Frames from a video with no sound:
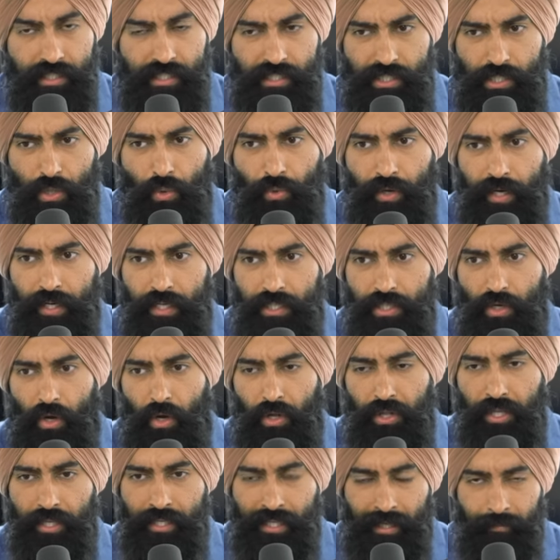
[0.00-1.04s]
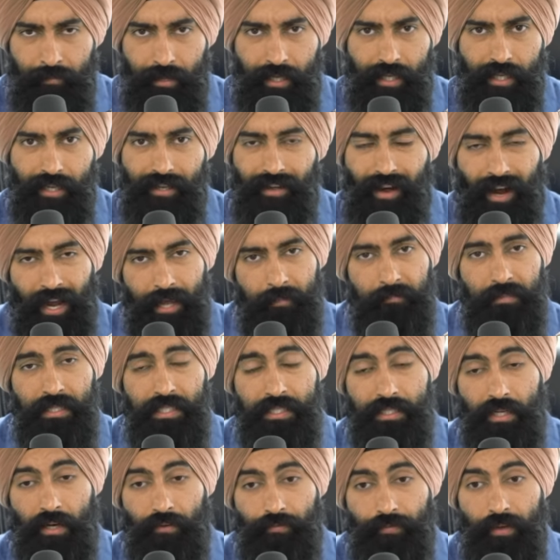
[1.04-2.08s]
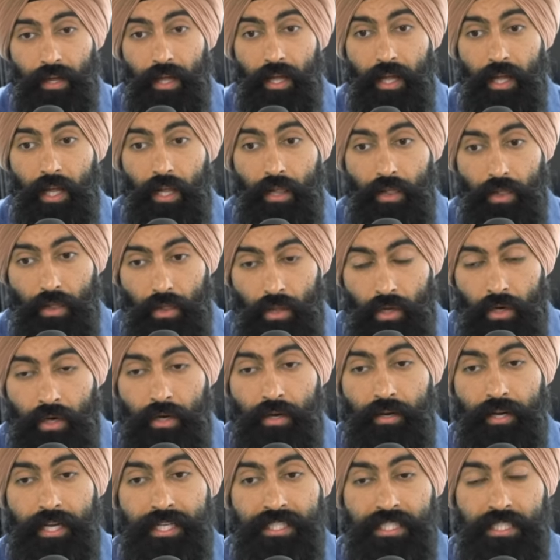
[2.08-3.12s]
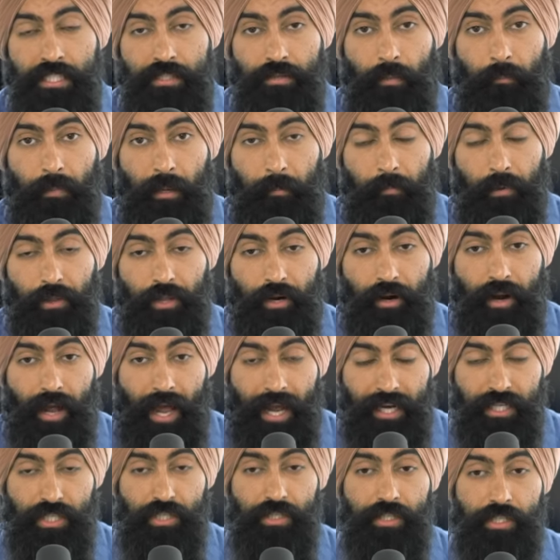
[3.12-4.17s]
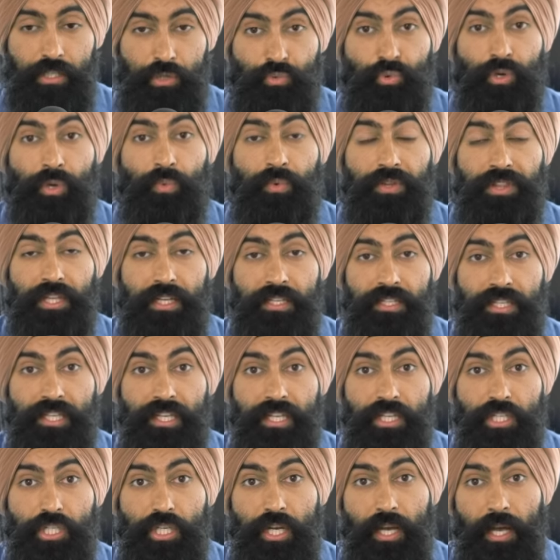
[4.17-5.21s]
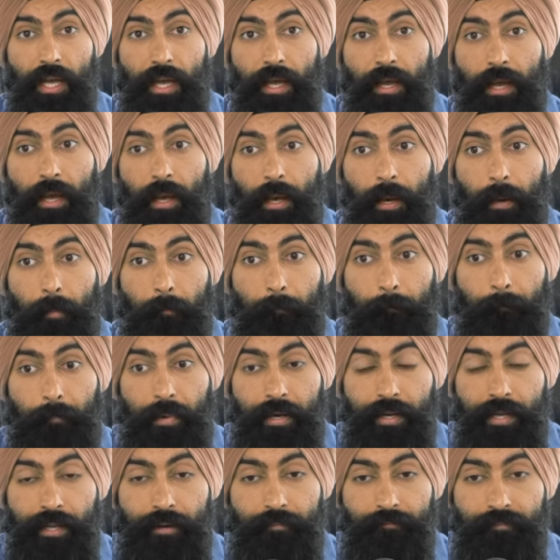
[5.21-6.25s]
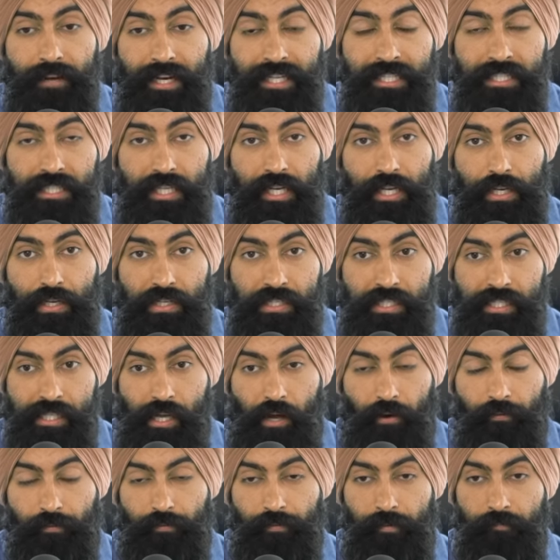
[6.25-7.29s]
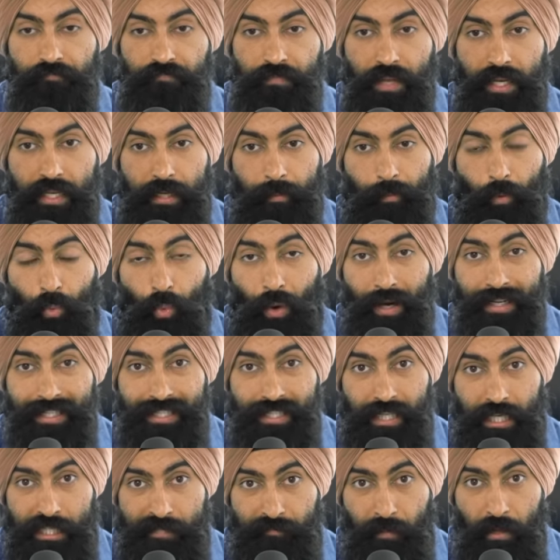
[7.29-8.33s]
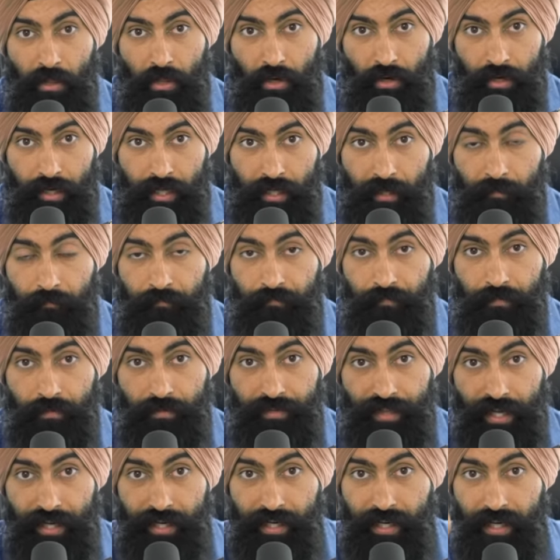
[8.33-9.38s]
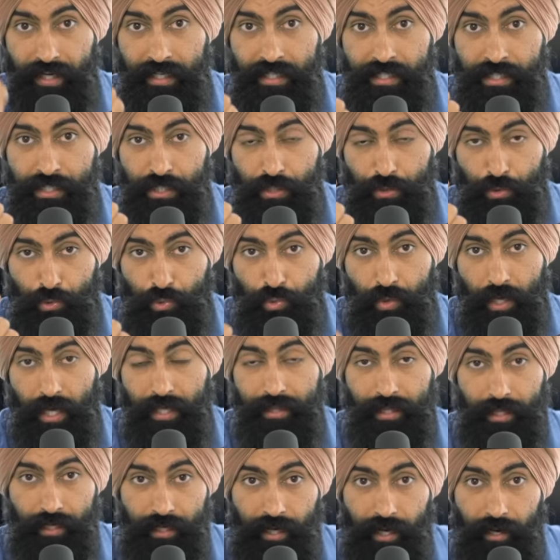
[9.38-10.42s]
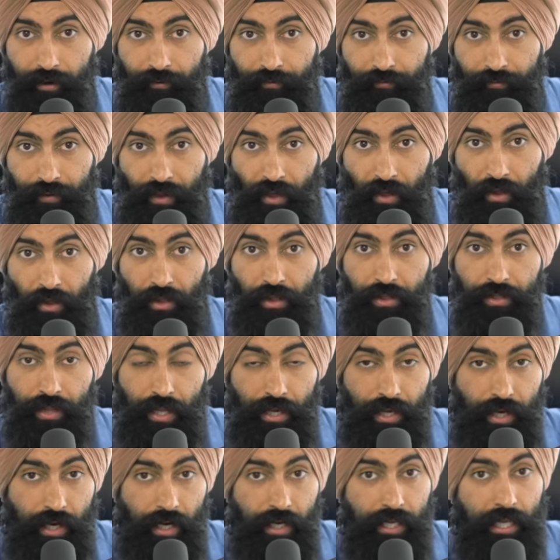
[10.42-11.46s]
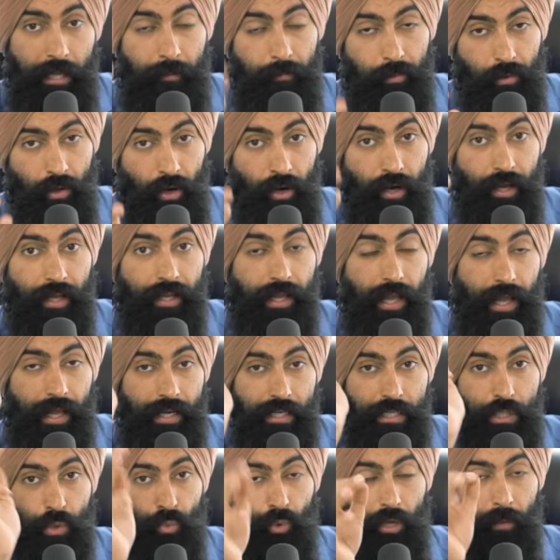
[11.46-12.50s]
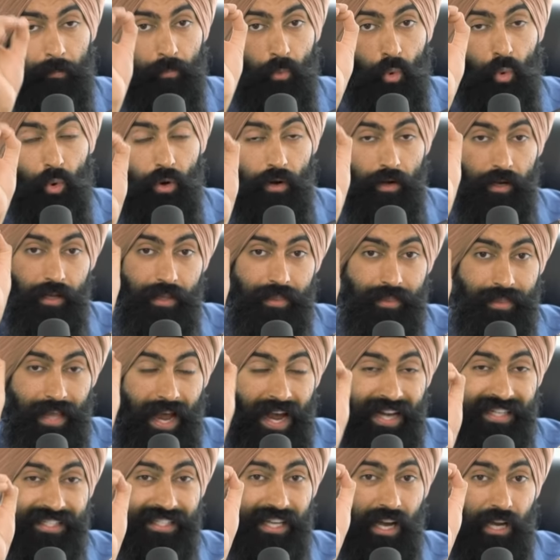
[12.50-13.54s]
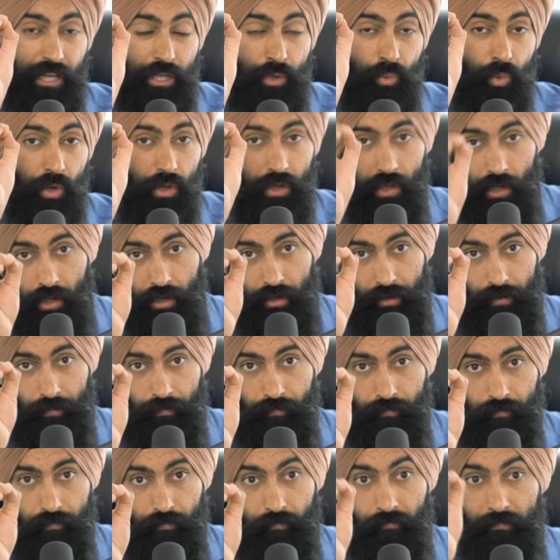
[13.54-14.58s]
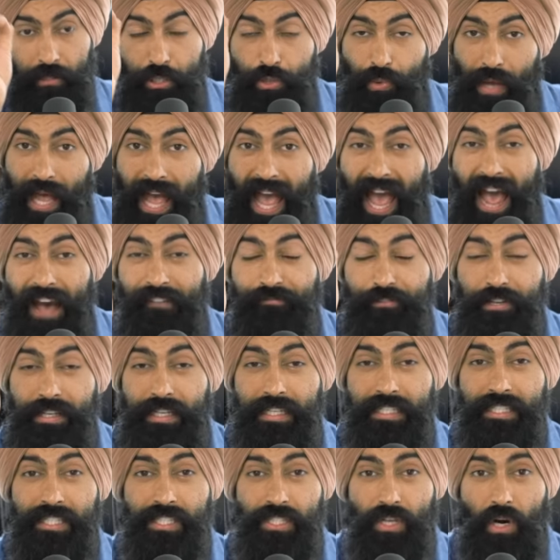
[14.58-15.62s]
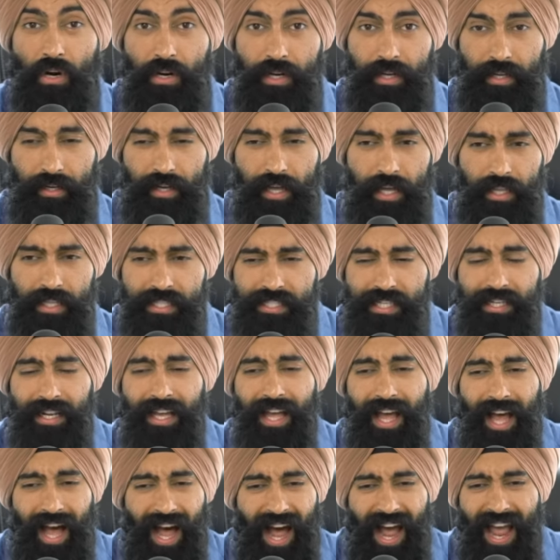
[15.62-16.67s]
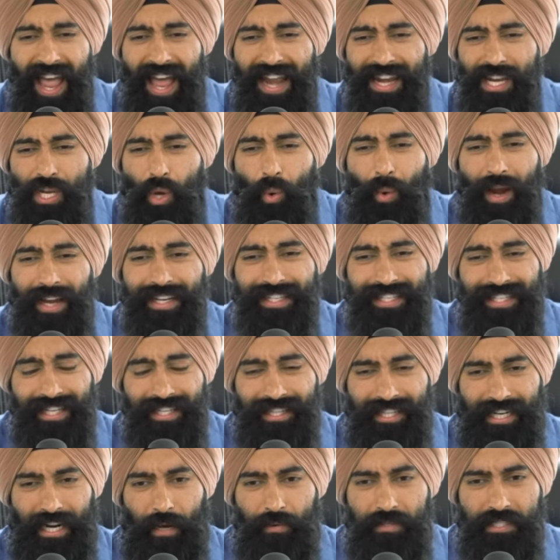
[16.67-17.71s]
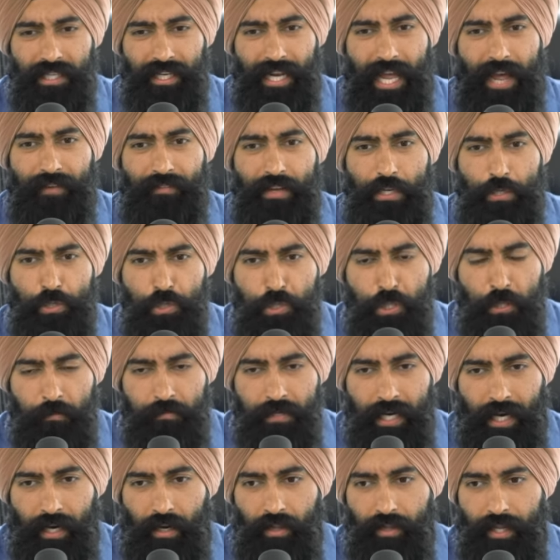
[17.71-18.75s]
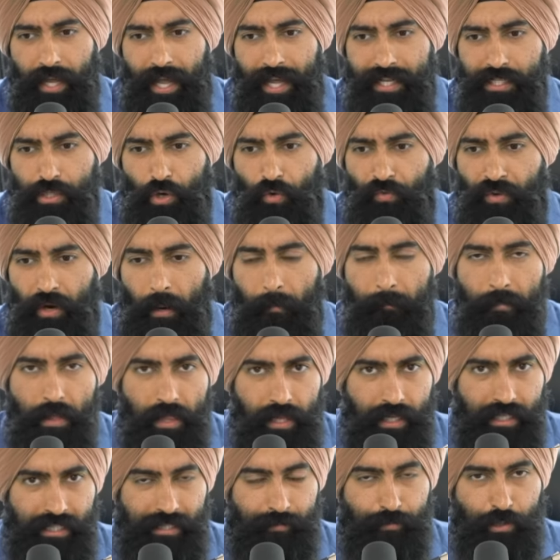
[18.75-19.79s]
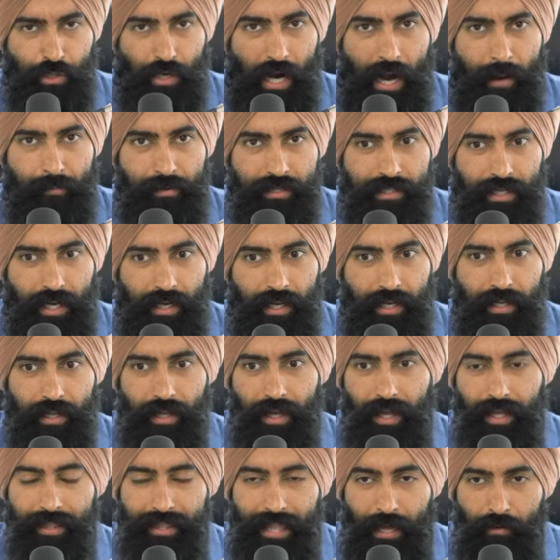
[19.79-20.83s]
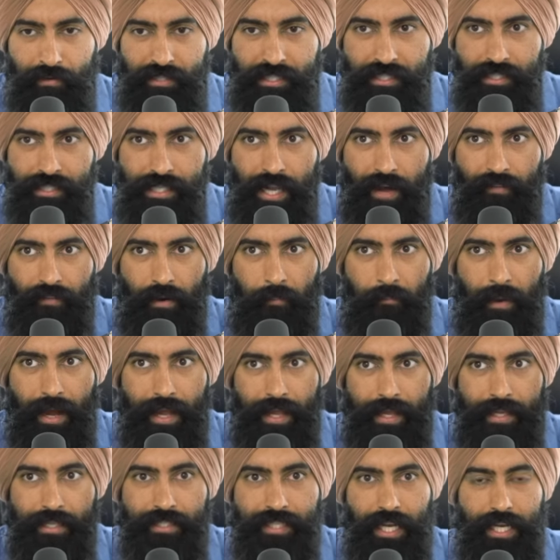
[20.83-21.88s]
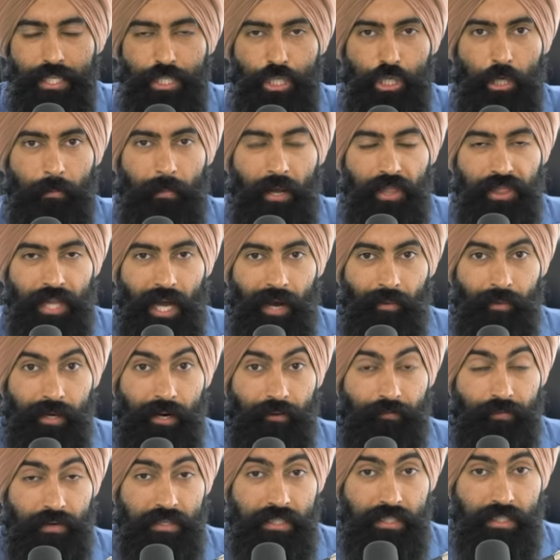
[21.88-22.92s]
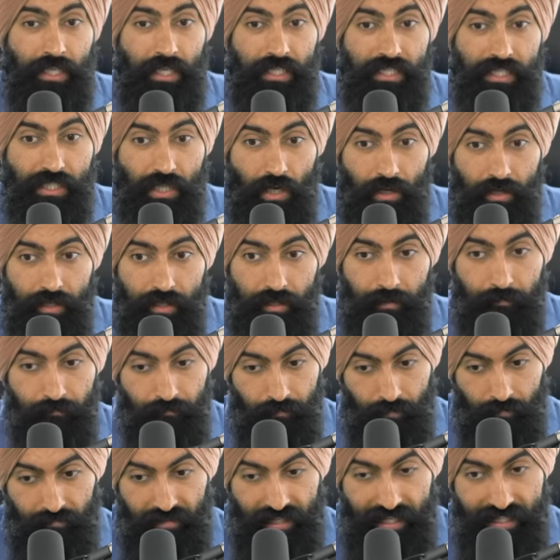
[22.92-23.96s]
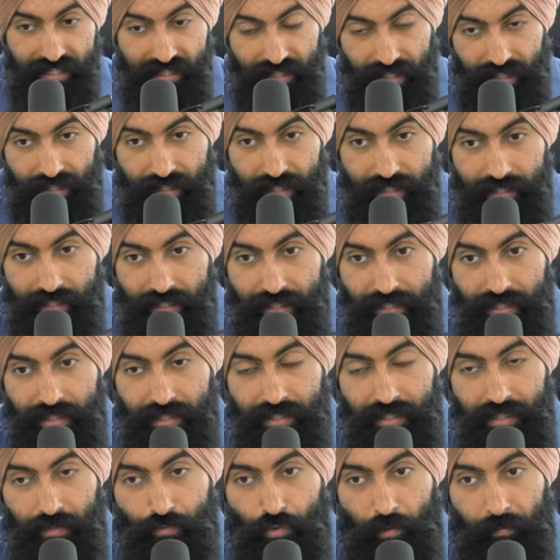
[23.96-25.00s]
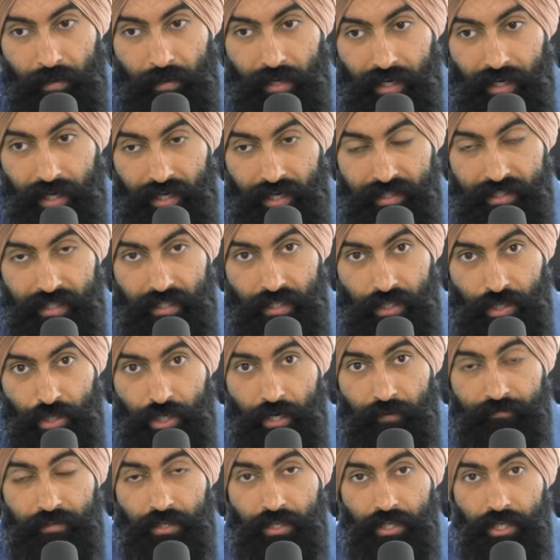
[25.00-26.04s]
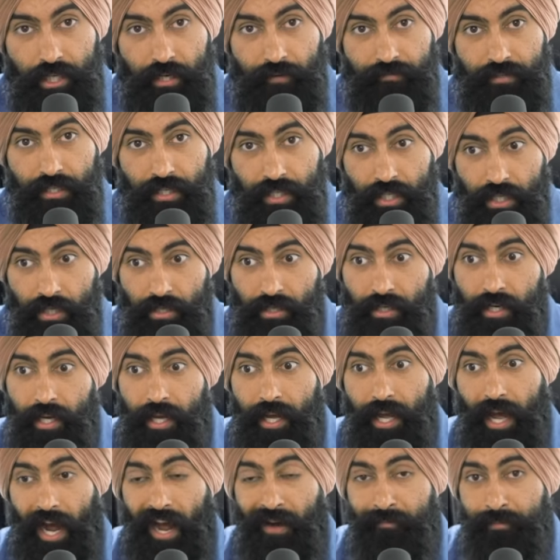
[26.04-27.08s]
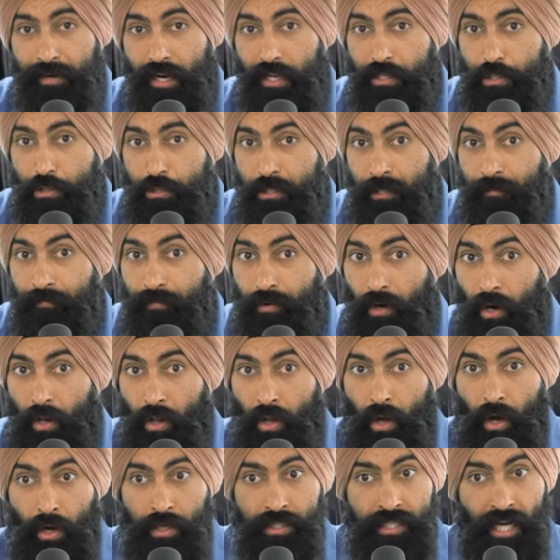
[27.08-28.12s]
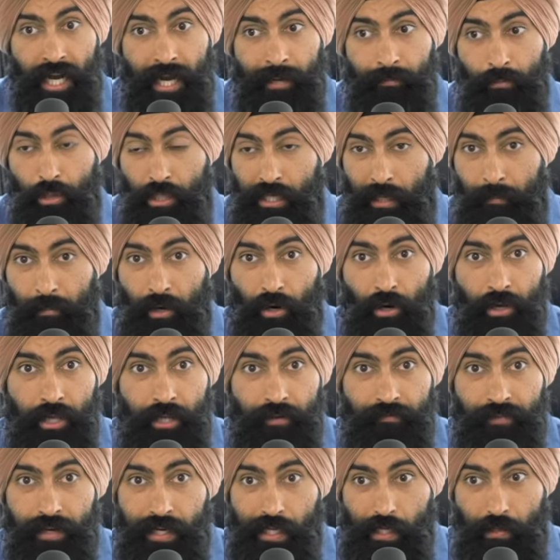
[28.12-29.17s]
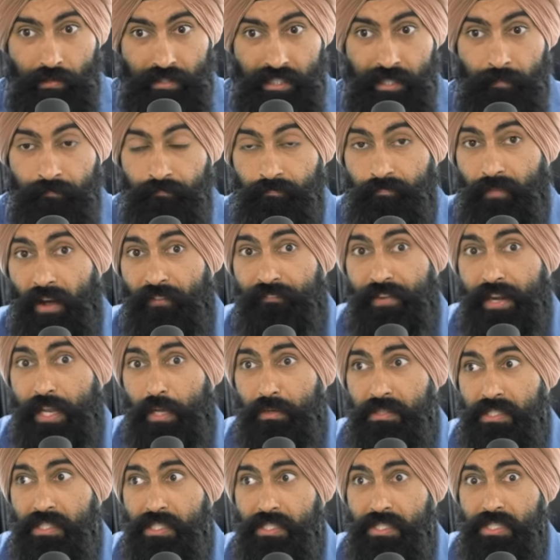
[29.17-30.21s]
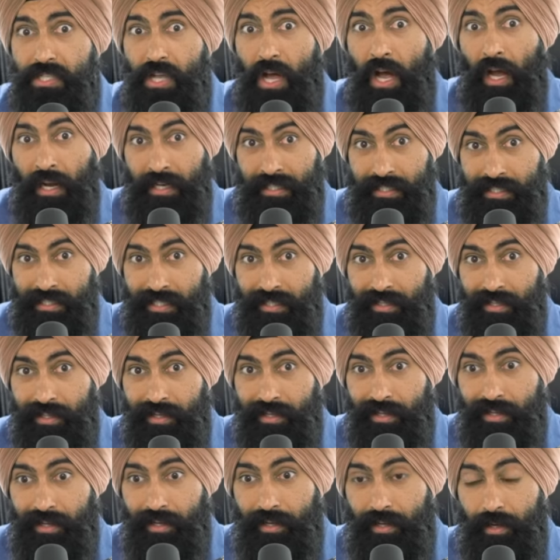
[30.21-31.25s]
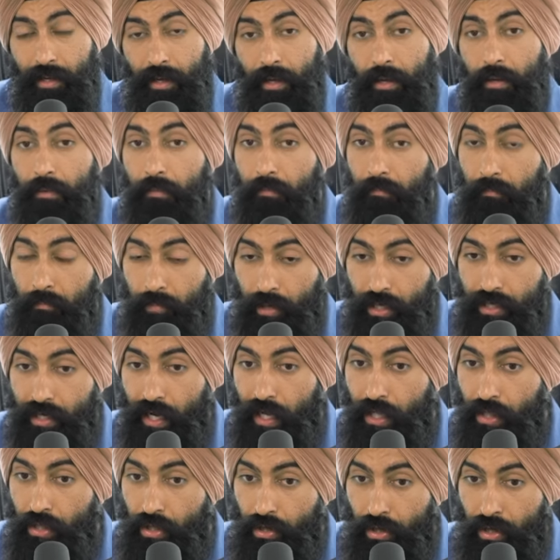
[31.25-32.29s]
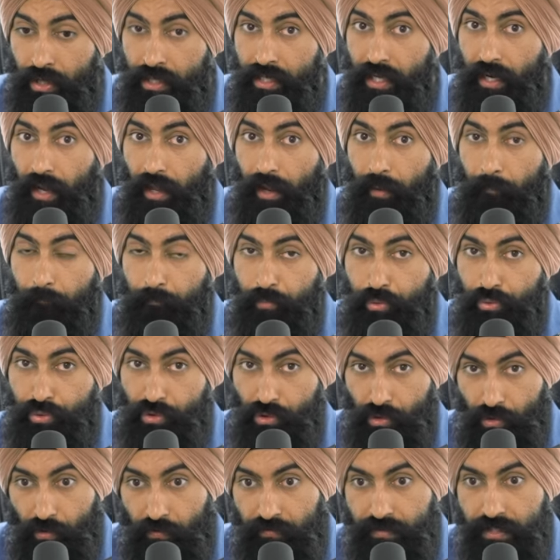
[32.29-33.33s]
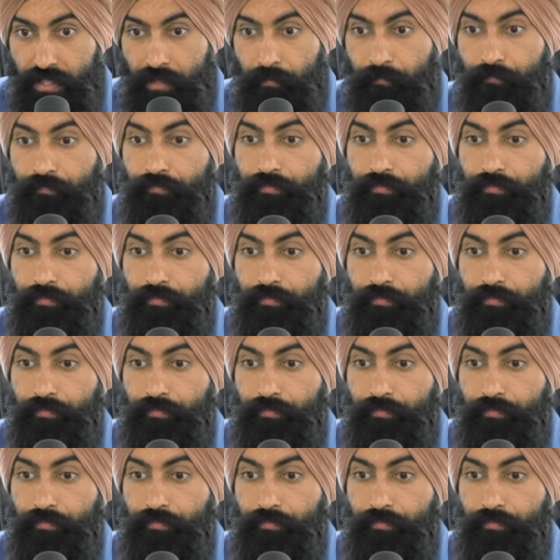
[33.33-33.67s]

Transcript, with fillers: Just don't get into all the gimmicky, hypey stuff. Learn lessons from people that are actually doing what they teach, but invest in yourself. And number one, it starts by learning. Then you got to do, then you got to fail, then you got to keep learning and doing more. That's how you will learn. But you have to get started. Listen, I had no idea that I was going to have a YouTube channel that has over a million subscribers on it. That was never my intention or my thought when I first got started. But I stayed consistent with my content year after year after year. I've been on YouTube for a long time. Look at my early videos. My videos sucked. But I learned and I improved.